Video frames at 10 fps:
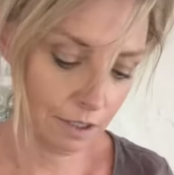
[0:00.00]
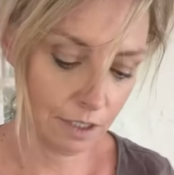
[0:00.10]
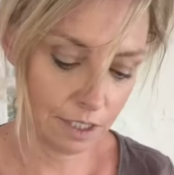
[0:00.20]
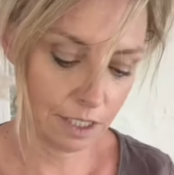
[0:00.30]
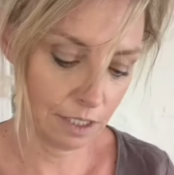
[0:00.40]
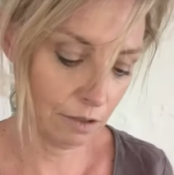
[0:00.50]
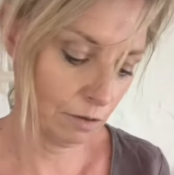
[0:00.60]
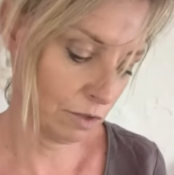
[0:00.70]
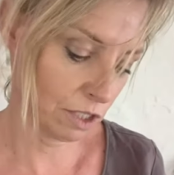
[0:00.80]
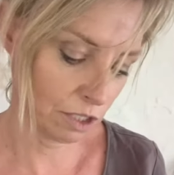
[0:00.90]
So I'm
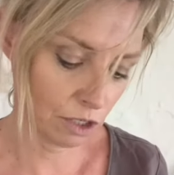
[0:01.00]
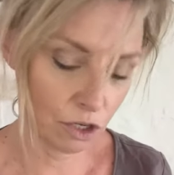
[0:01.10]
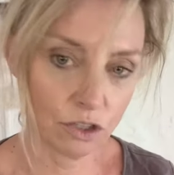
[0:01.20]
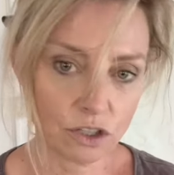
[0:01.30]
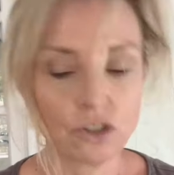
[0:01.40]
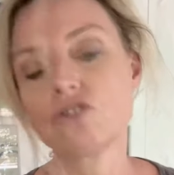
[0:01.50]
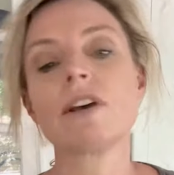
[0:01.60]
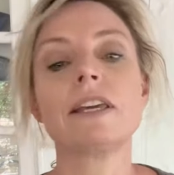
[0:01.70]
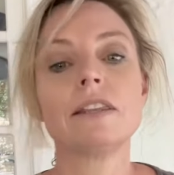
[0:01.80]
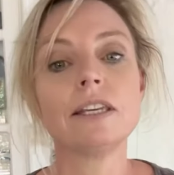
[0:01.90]
just going to
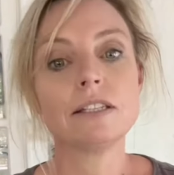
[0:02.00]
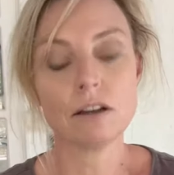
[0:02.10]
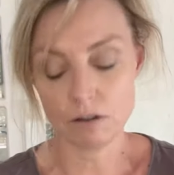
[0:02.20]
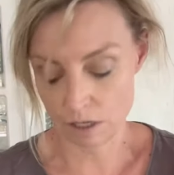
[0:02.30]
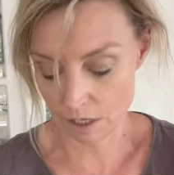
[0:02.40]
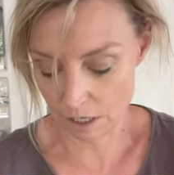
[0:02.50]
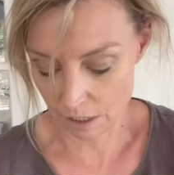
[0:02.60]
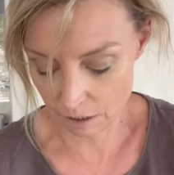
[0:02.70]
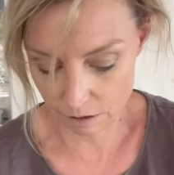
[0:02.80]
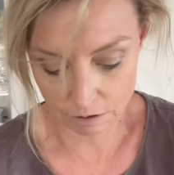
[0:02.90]
concentrate the darker
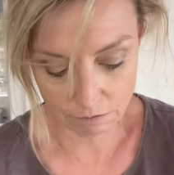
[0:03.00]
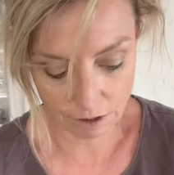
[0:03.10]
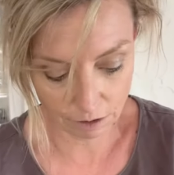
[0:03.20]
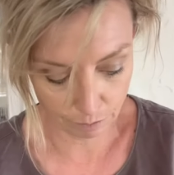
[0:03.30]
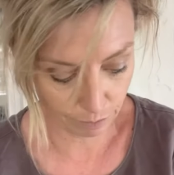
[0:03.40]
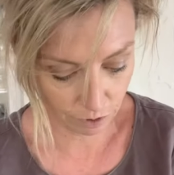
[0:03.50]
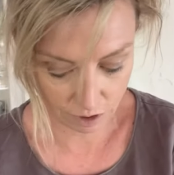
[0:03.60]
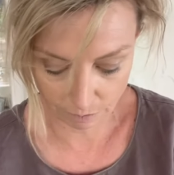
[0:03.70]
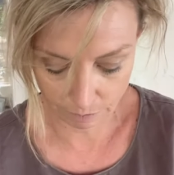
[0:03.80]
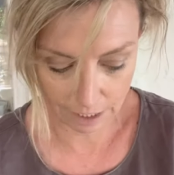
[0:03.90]
colour around the
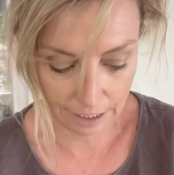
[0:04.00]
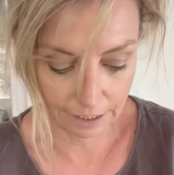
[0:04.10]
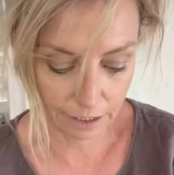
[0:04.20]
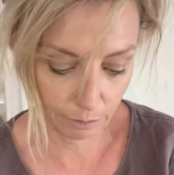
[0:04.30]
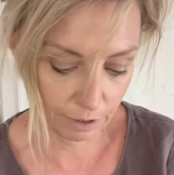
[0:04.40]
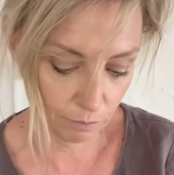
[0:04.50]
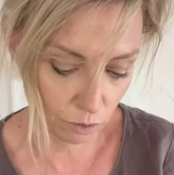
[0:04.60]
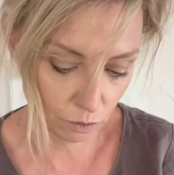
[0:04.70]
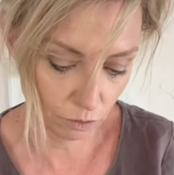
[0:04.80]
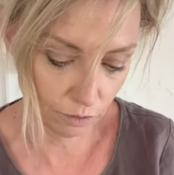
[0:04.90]
bottom a little bit
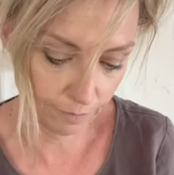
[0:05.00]
more.